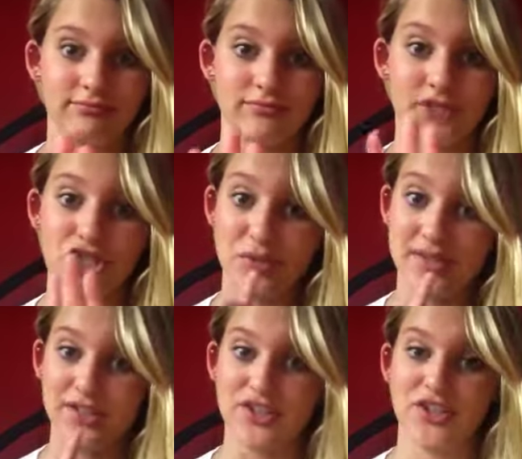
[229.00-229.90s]
She was
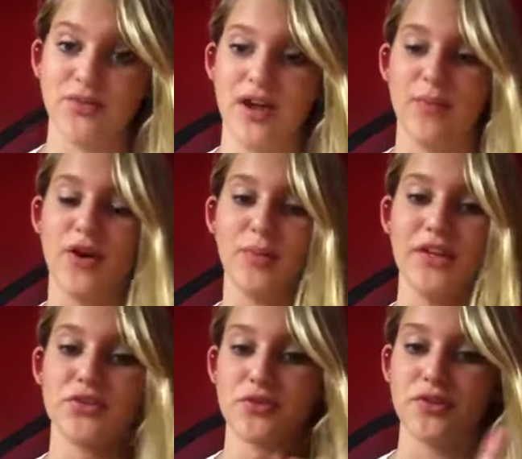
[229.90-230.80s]
there too. And we all
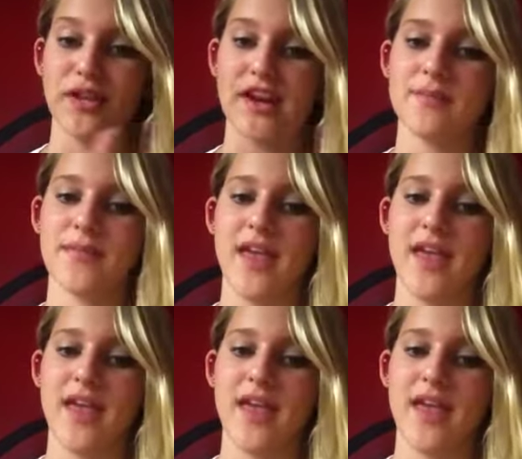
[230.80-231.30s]
played Truth or Dare,